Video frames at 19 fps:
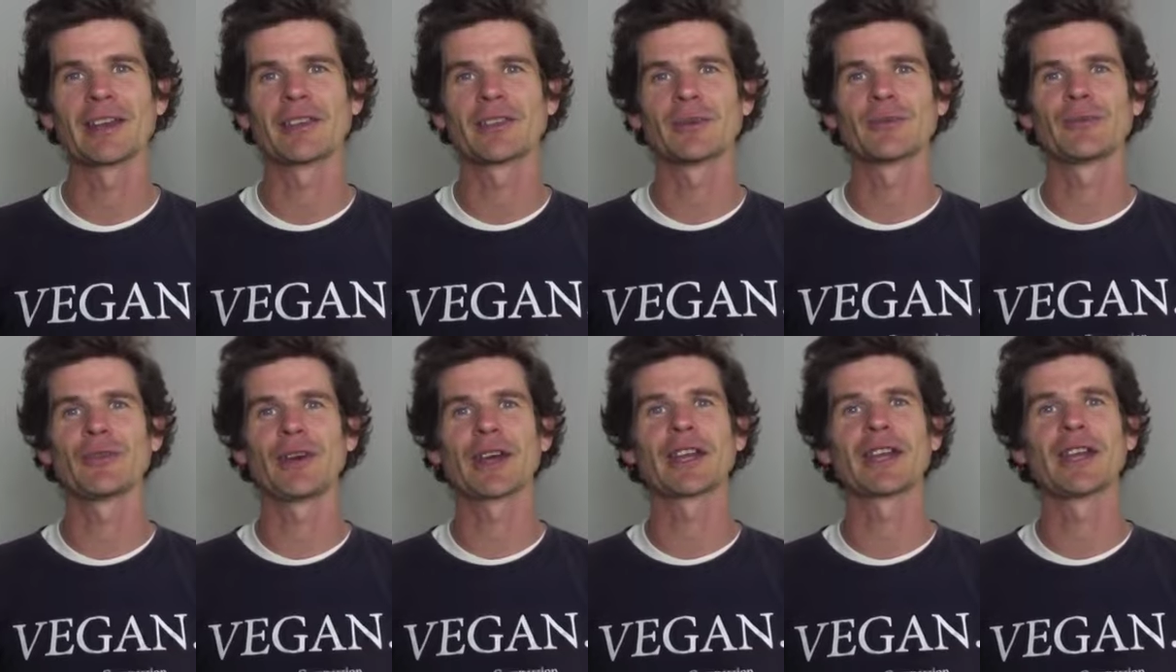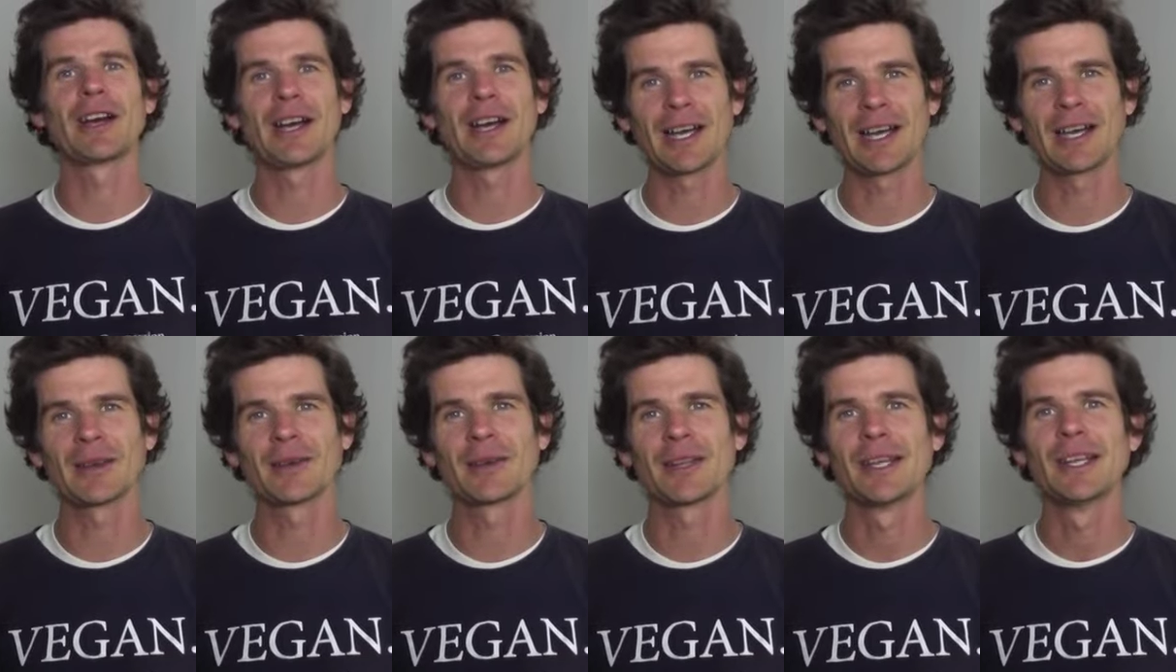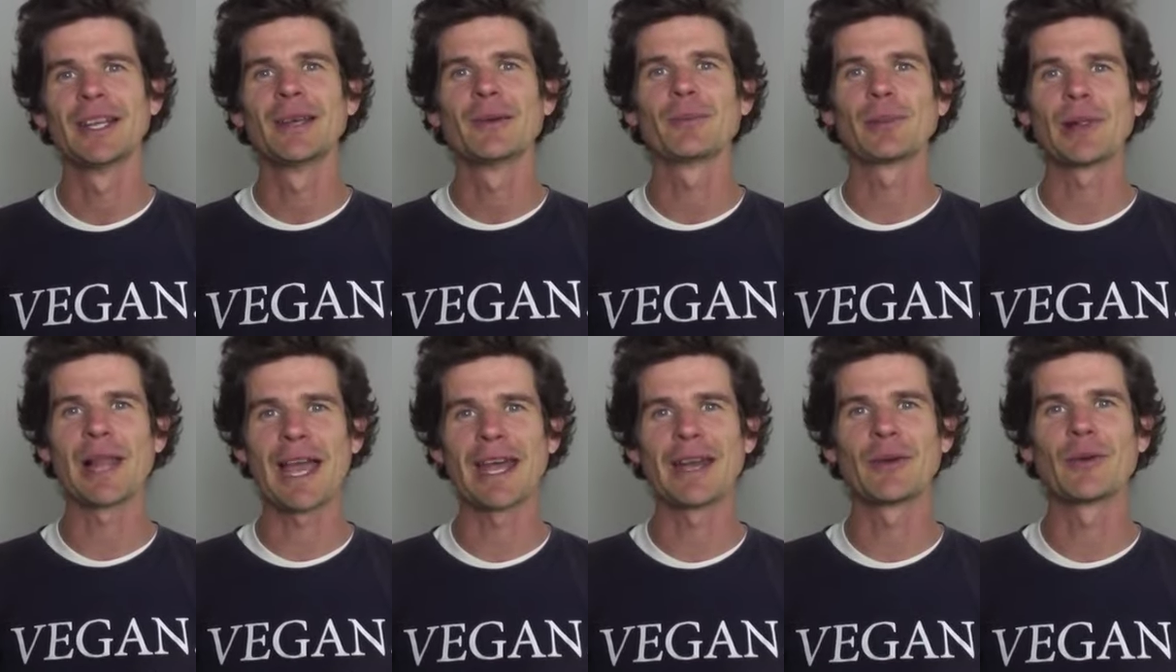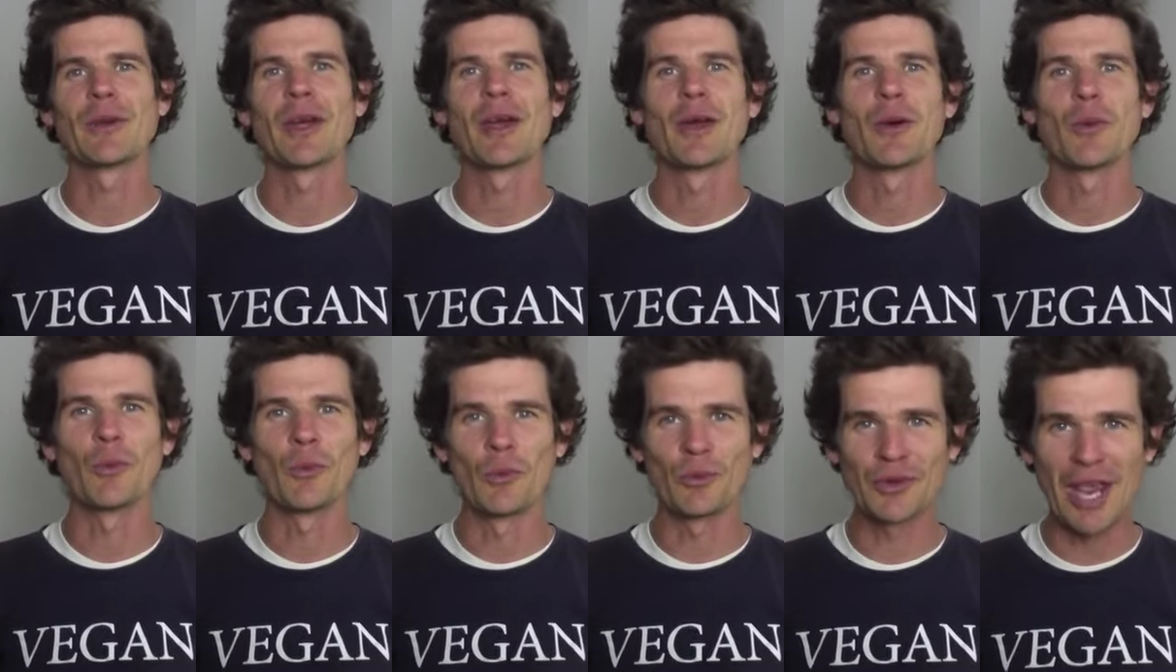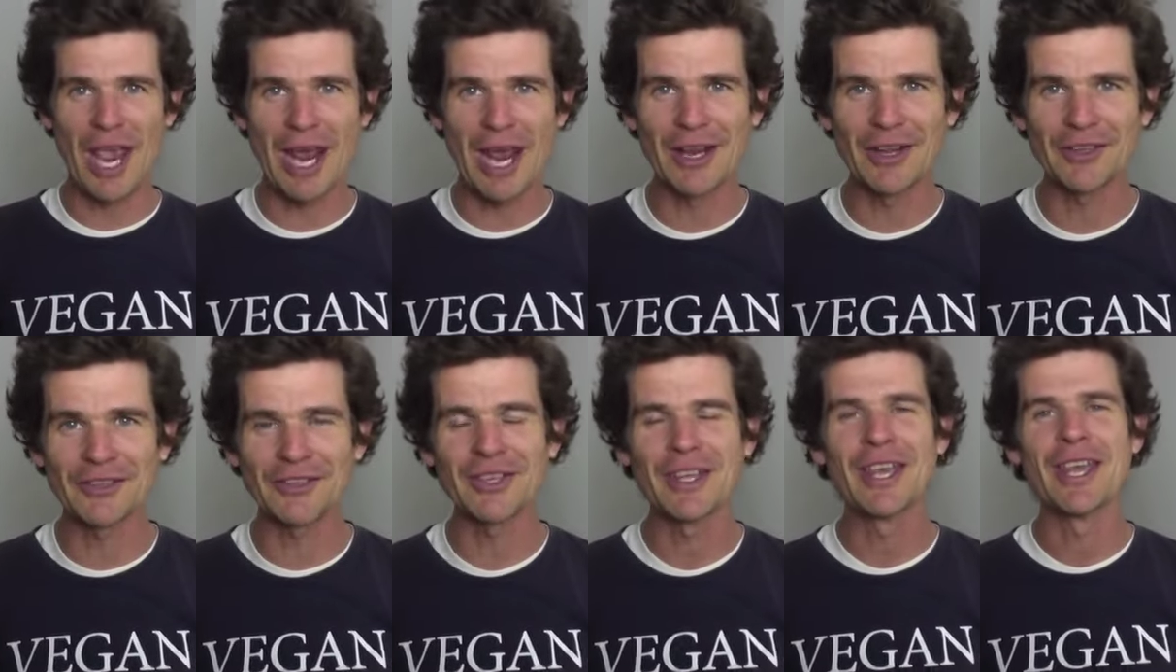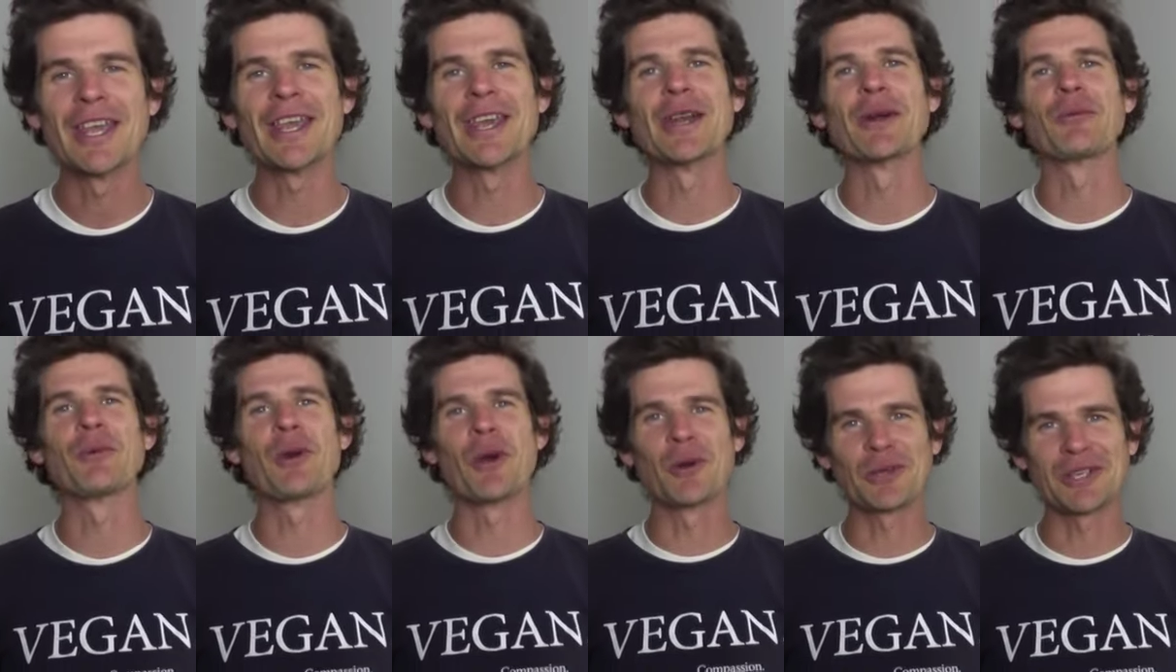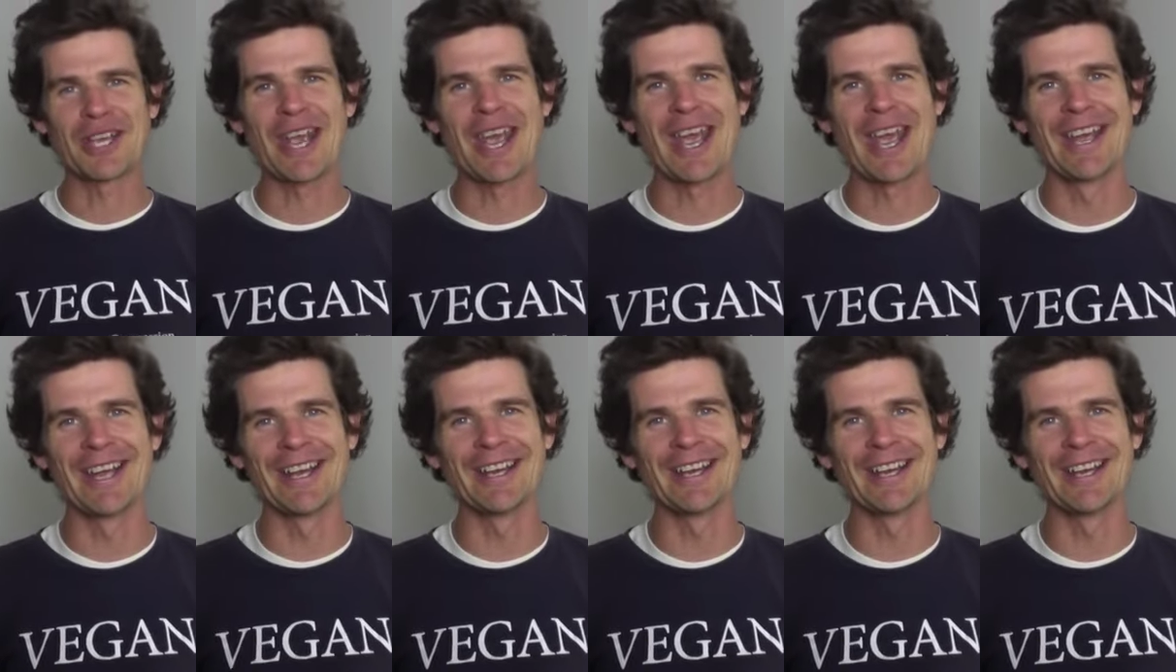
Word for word: is some fucking heart playing tennis in a wheelchair.